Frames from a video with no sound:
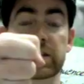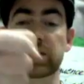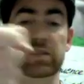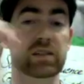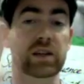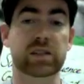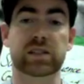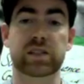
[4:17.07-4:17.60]

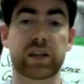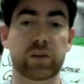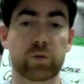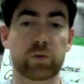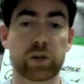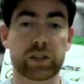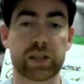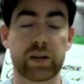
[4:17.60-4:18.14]
it's not designed to
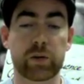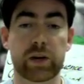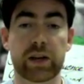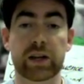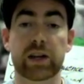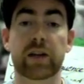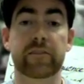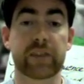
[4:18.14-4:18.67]
work that
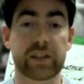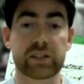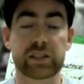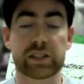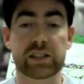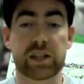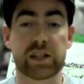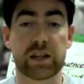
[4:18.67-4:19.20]
way.
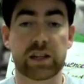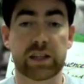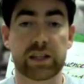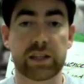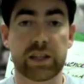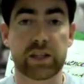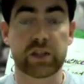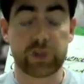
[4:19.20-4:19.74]
Eventually it's going to lead
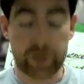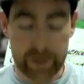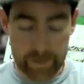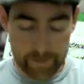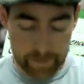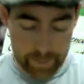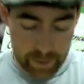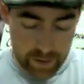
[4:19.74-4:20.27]
to injury.